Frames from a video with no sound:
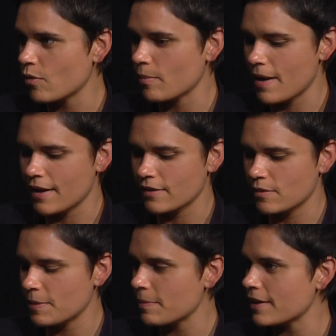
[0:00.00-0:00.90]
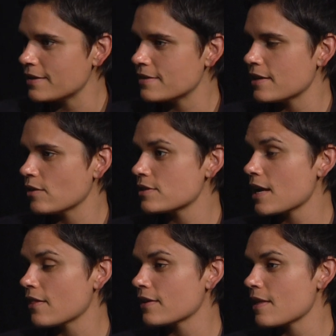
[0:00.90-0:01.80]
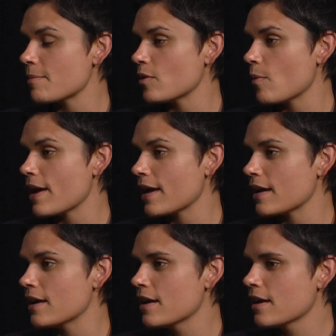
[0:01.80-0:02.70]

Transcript: or by the people I did tell, telling them in a way